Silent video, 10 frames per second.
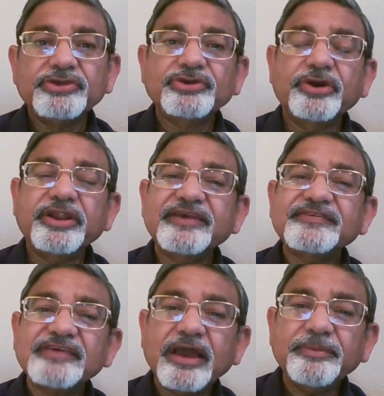Your
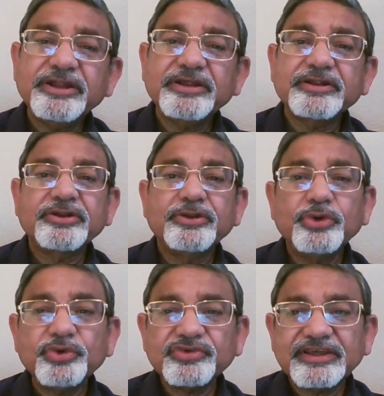examiner
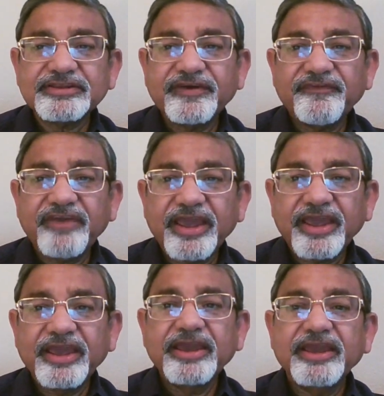looks at the
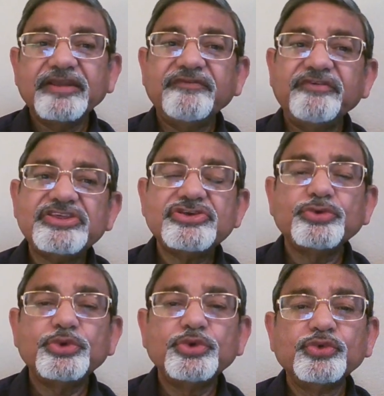way in which
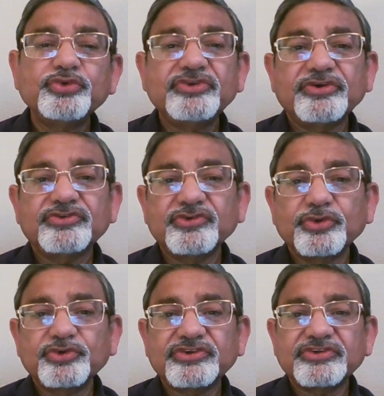you use your
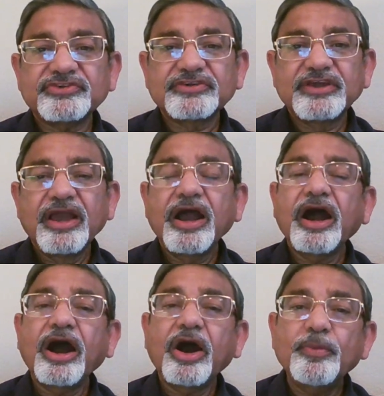sources,
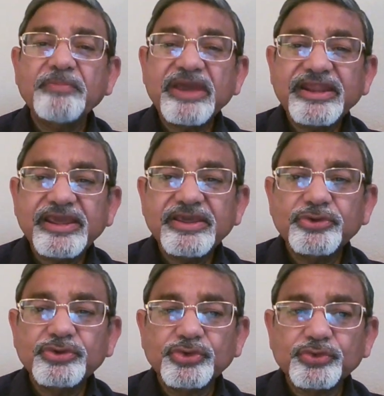how many you
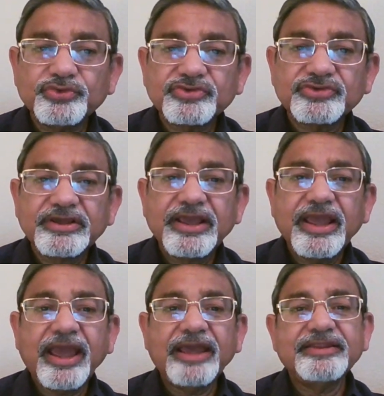use,
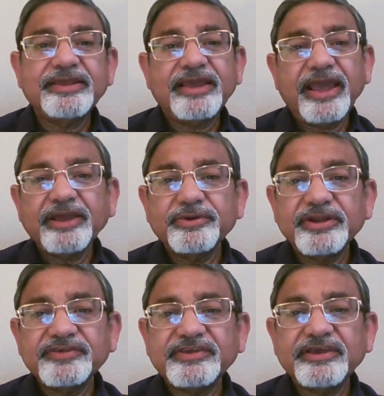and the
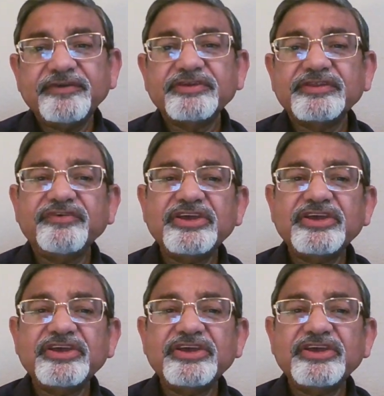accuracy with